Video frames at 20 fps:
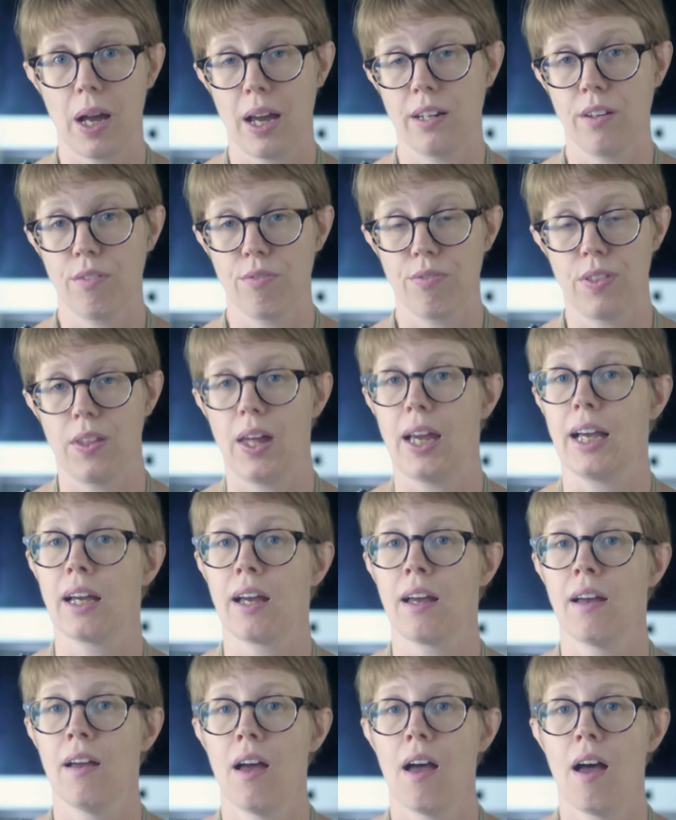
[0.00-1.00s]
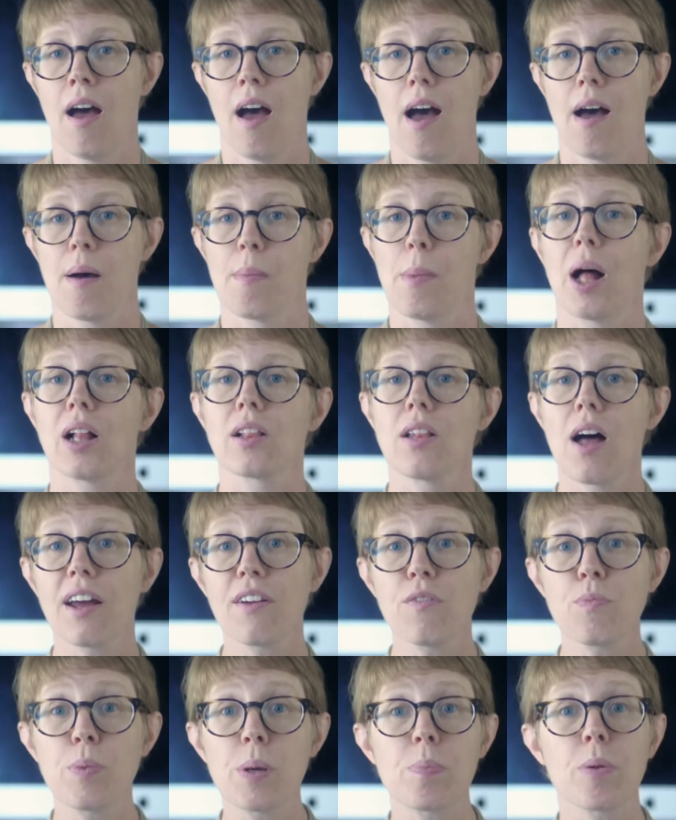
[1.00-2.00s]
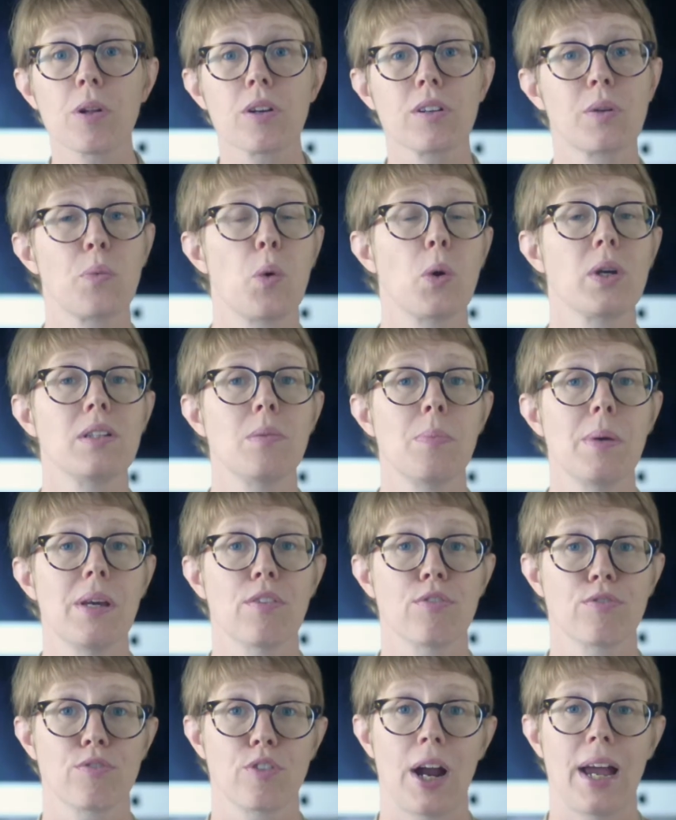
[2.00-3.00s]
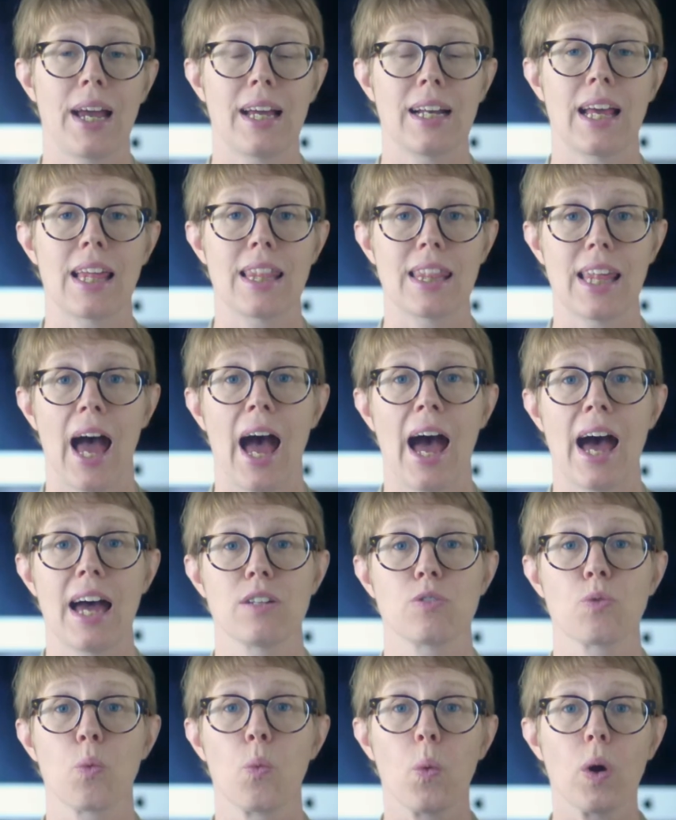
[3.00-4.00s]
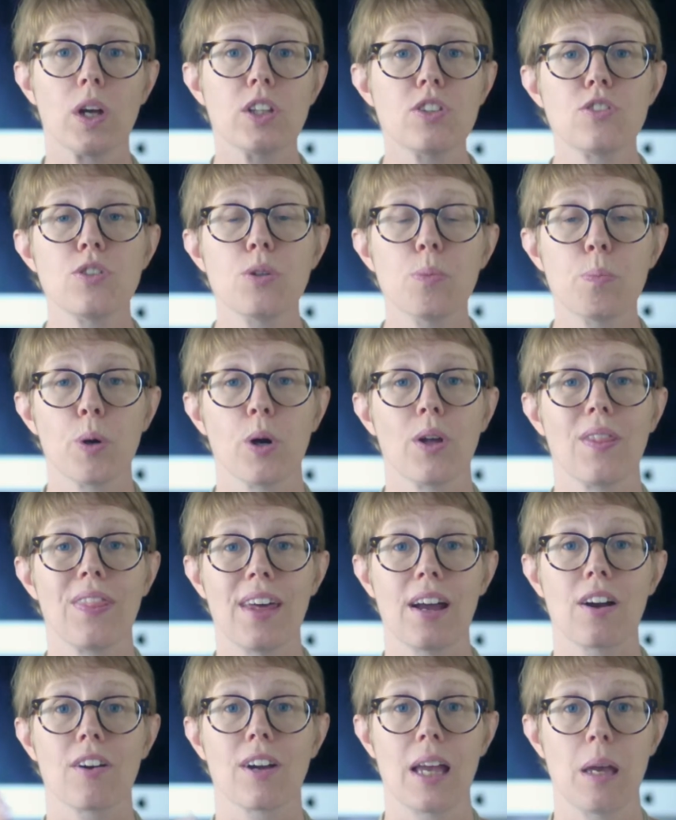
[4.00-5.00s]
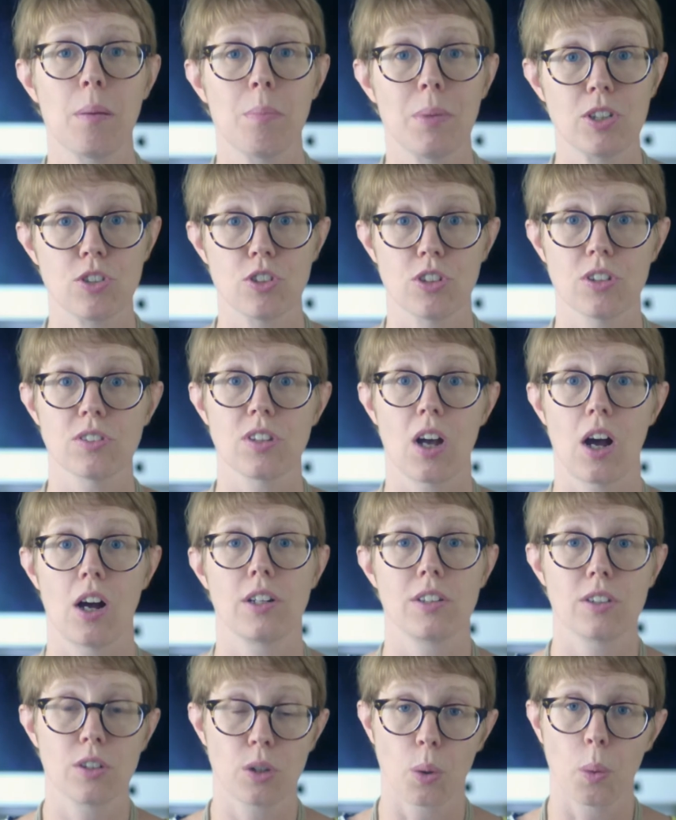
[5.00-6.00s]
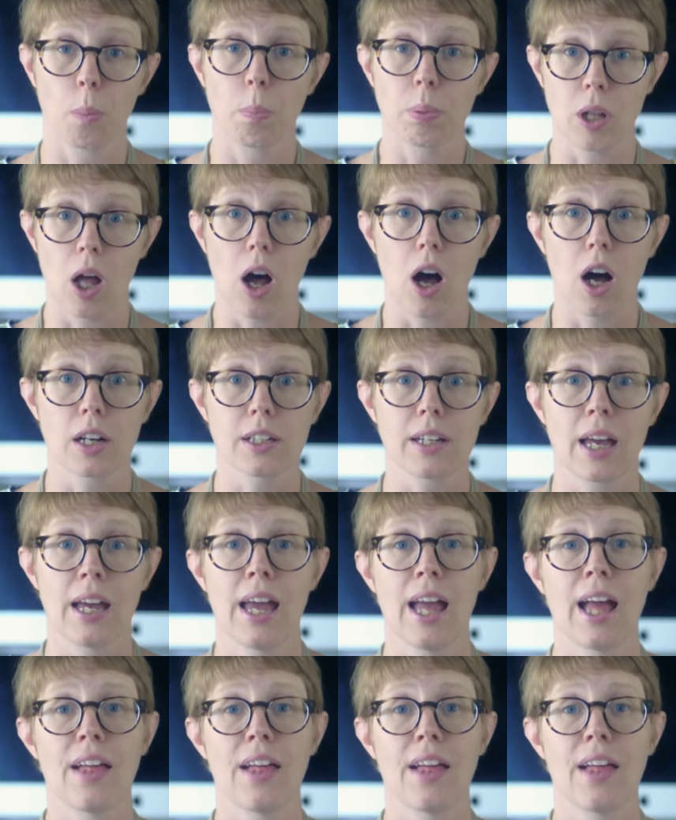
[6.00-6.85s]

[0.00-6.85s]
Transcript: kind of thing, a lot of people are going to be afraid that once you put their images on your blog,